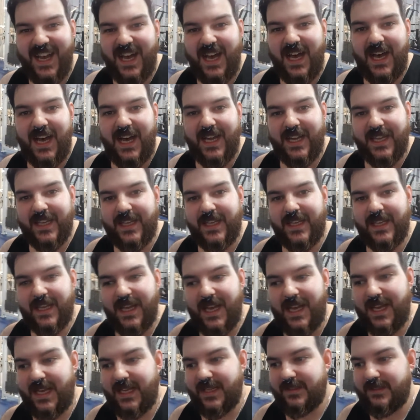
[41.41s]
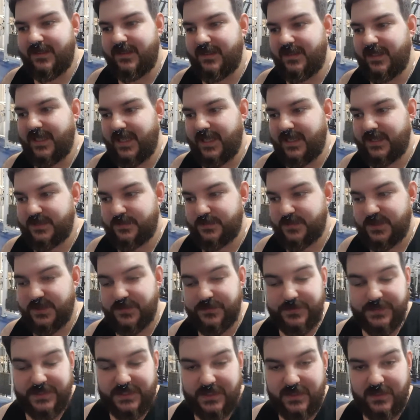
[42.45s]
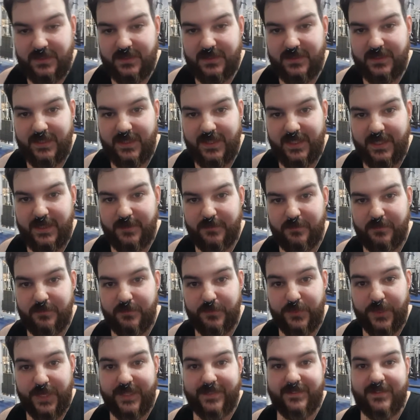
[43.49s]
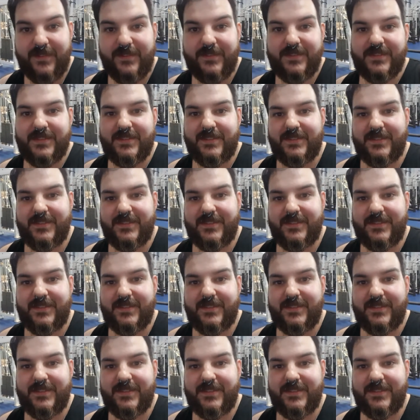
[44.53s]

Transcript: I had some severe breakdowns